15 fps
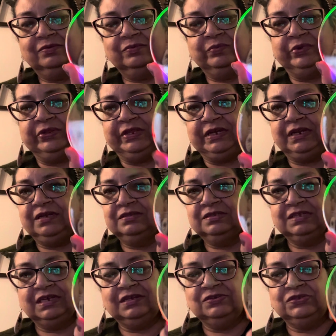And then it
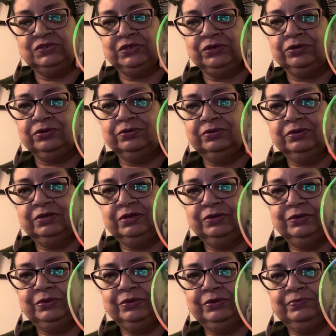stays still.
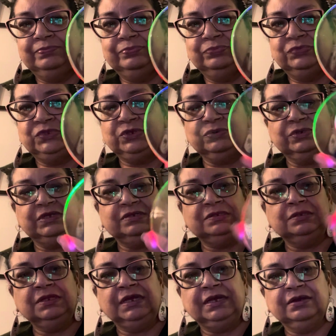So
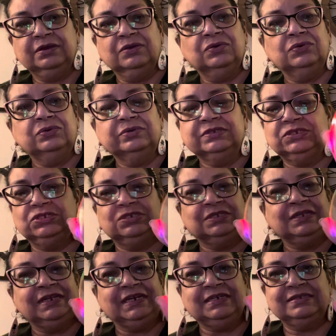isn't that cool? It's just a
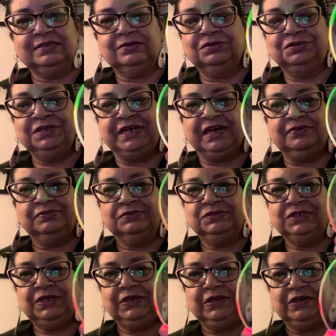nice little
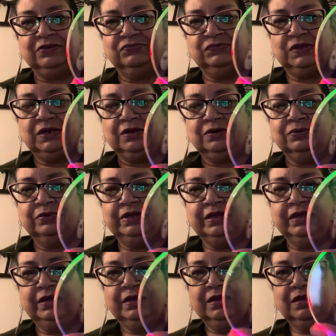novelty gift,
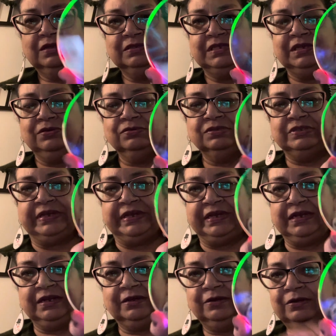Secret
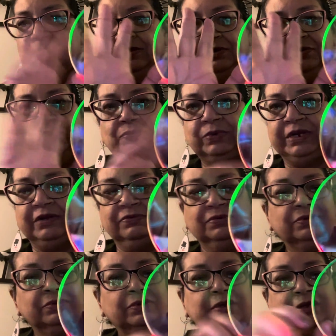Santa,
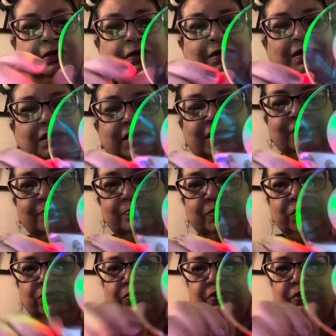whatever. Little